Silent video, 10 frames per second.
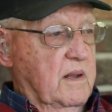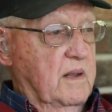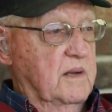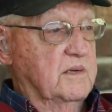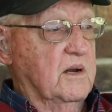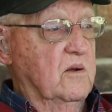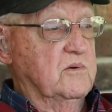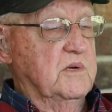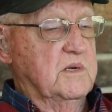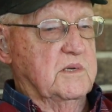As
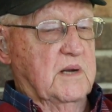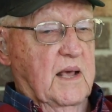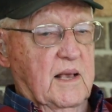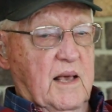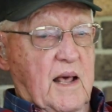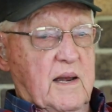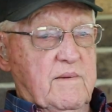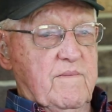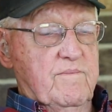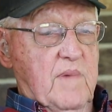close as
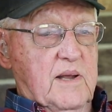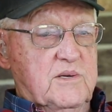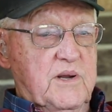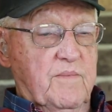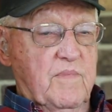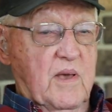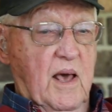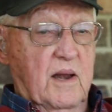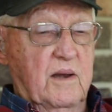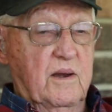my ship
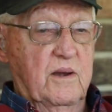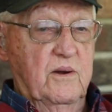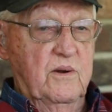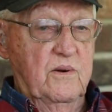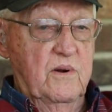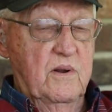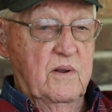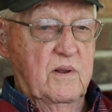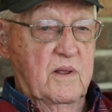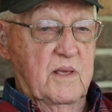got to
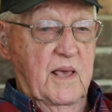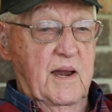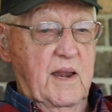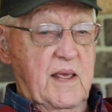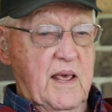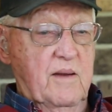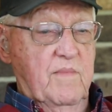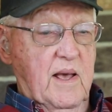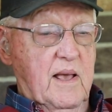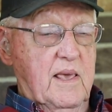getting hit by a